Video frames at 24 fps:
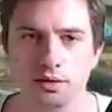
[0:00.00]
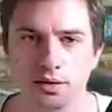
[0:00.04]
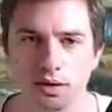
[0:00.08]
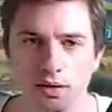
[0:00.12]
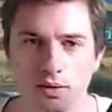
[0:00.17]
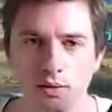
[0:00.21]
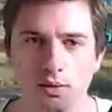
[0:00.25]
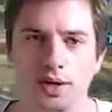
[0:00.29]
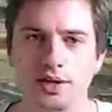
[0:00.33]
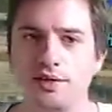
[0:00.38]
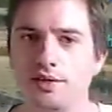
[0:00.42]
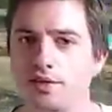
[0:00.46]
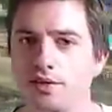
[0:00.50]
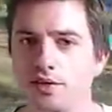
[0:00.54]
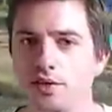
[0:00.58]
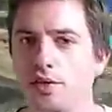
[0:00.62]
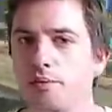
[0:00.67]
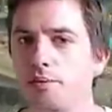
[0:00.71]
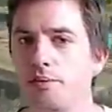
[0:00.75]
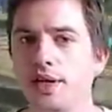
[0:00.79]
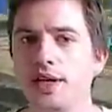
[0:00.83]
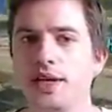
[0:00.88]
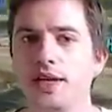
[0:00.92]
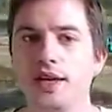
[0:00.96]
What is
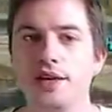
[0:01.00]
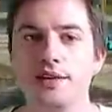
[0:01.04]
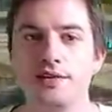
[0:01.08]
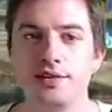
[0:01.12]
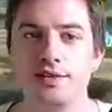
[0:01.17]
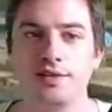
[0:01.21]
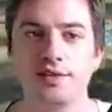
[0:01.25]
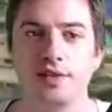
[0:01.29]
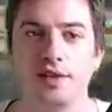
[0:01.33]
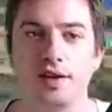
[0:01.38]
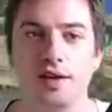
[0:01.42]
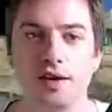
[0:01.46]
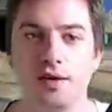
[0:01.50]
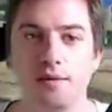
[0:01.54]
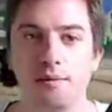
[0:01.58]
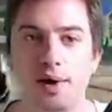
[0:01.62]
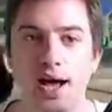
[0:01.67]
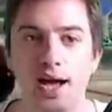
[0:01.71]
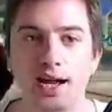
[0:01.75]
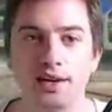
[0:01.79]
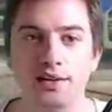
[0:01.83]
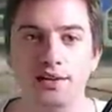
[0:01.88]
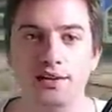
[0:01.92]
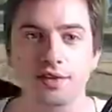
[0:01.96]
your biggest uh,
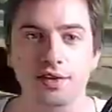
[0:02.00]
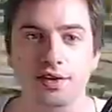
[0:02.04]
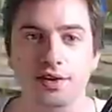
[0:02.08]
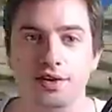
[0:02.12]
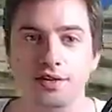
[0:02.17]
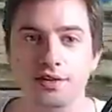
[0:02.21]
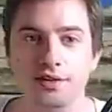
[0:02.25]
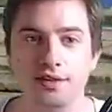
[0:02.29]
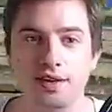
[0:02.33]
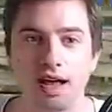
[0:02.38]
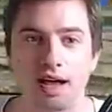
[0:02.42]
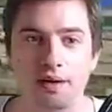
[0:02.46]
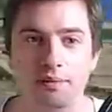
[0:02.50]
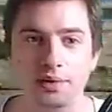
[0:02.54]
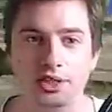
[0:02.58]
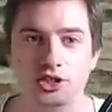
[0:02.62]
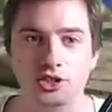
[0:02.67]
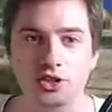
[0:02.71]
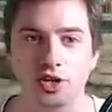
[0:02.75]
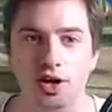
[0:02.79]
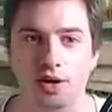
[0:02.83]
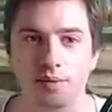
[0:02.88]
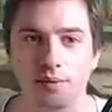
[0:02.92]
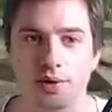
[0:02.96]
back turn
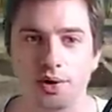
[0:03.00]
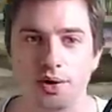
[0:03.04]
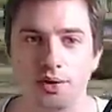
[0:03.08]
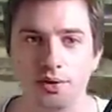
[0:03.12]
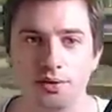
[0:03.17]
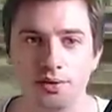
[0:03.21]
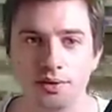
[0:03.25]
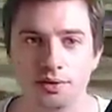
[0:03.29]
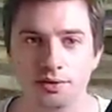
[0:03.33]
damage combo?